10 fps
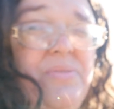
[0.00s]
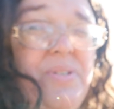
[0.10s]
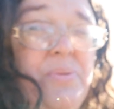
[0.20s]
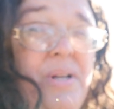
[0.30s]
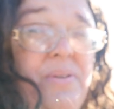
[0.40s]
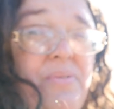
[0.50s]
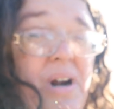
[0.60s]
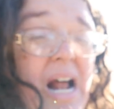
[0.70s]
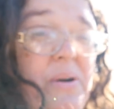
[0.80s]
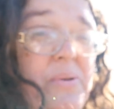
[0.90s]
over
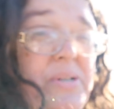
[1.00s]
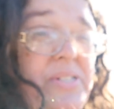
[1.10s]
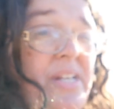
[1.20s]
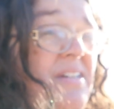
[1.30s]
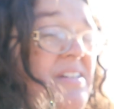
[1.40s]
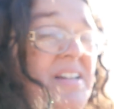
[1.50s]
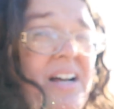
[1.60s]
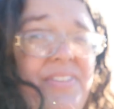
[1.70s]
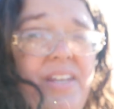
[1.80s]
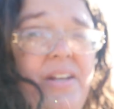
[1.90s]
24 hours.
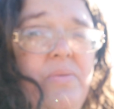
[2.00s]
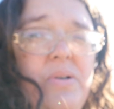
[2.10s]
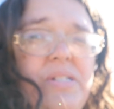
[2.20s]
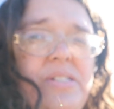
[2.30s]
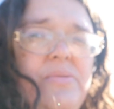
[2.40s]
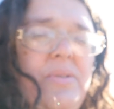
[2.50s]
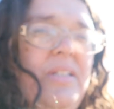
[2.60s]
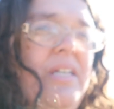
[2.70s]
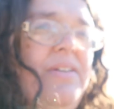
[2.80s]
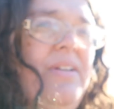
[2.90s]
Nothing was
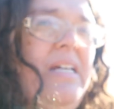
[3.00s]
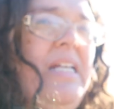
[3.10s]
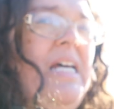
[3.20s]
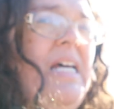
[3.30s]
relieving it.